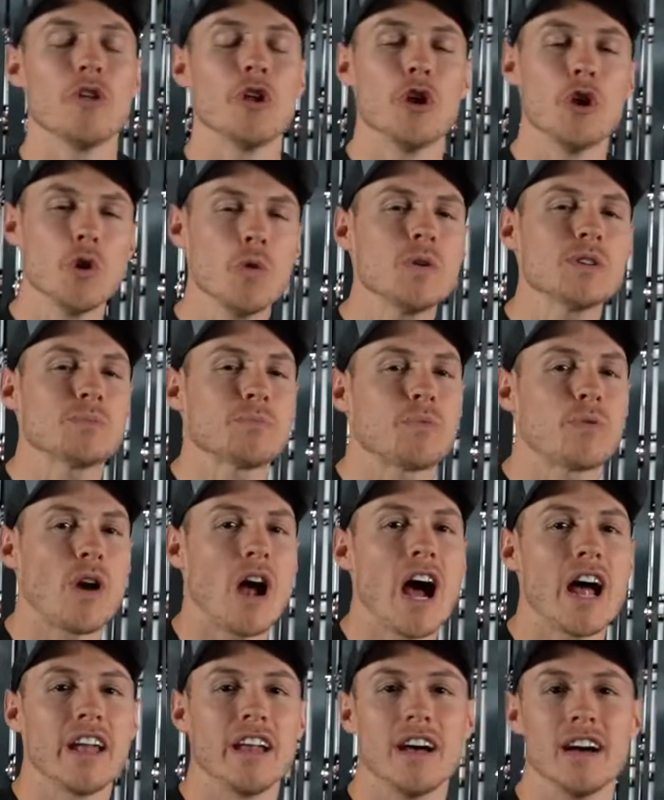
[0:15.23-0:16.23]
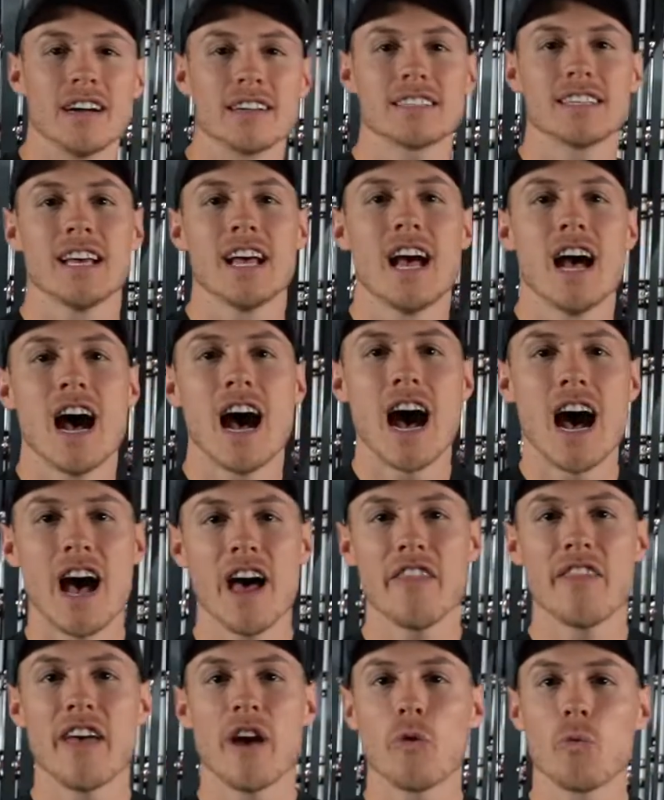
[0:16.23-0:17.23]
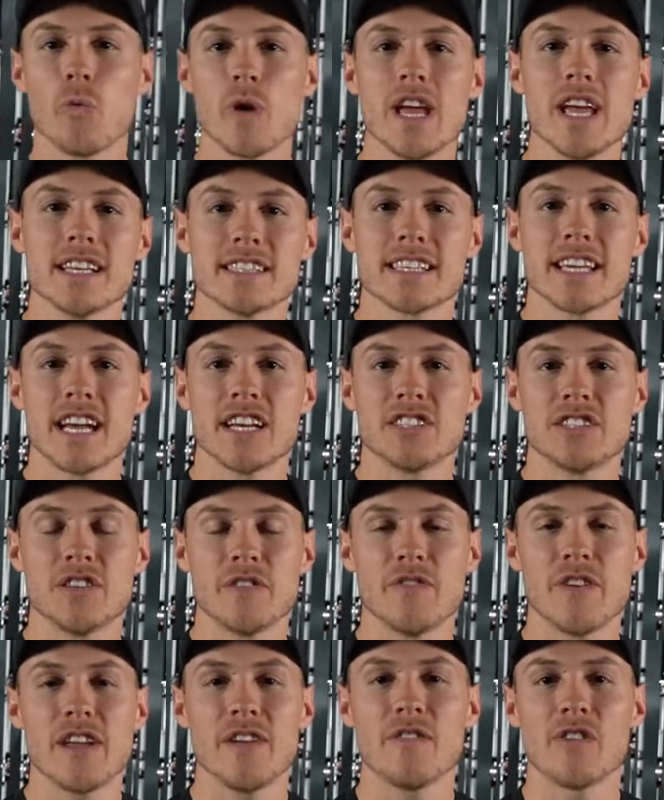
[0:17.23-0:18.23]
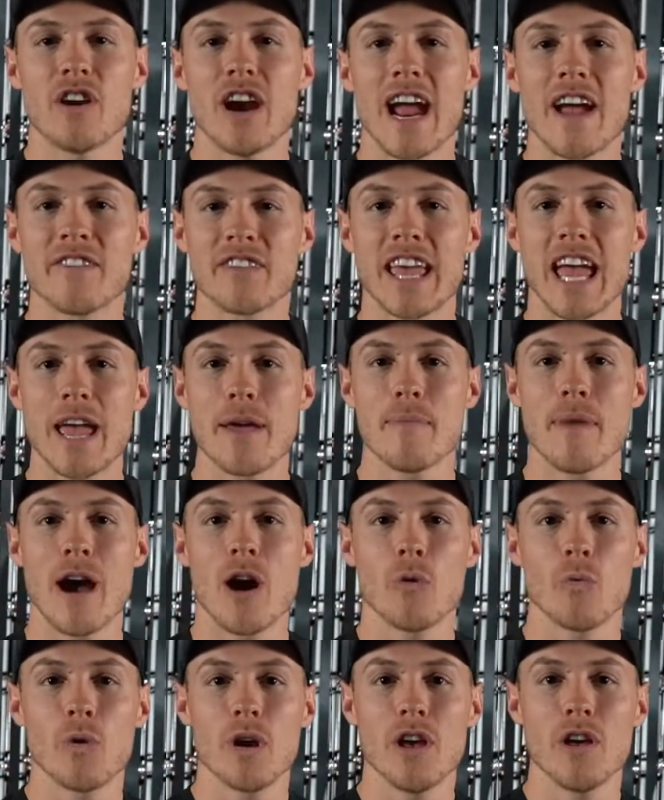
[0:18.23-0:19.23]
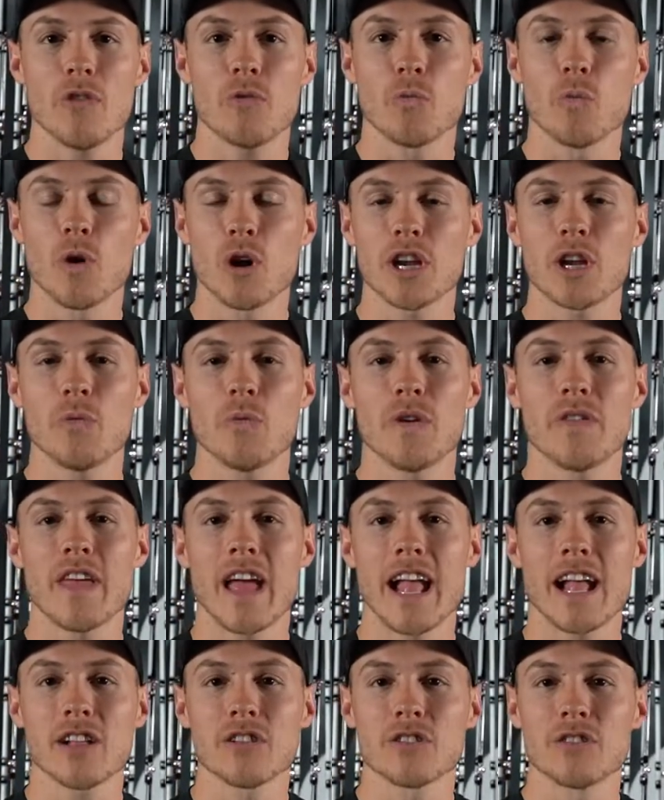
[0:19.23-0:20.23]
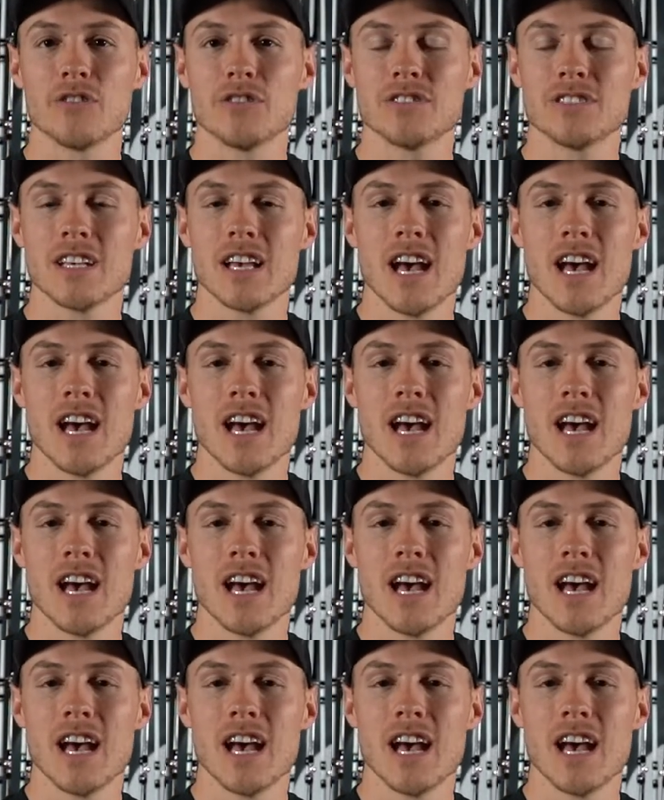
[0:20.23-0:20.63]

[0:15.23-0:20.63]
newest product that we as Catch the Fever have came out with, working with anglers